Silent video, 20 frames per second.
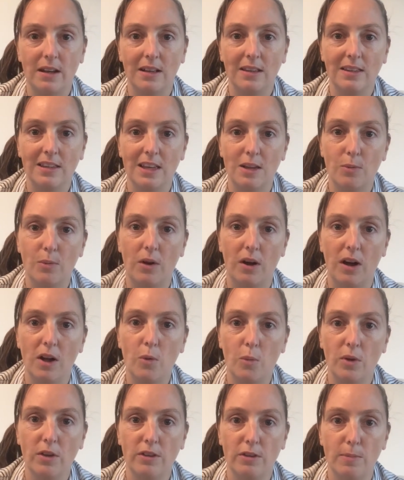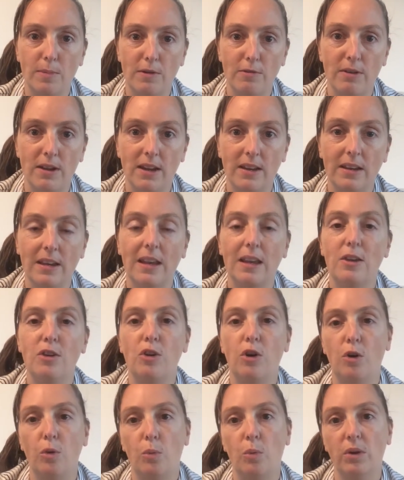I see what I want to be written,
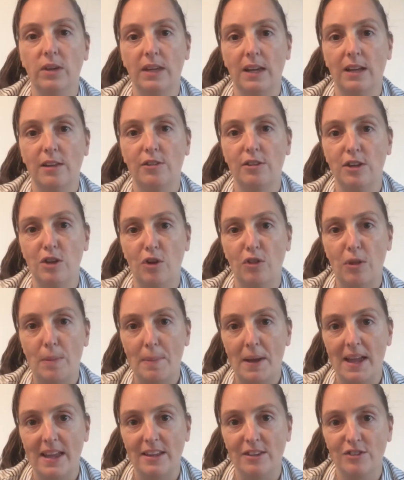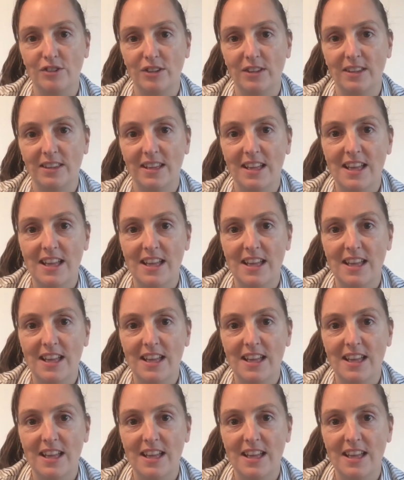not what's actually on the page.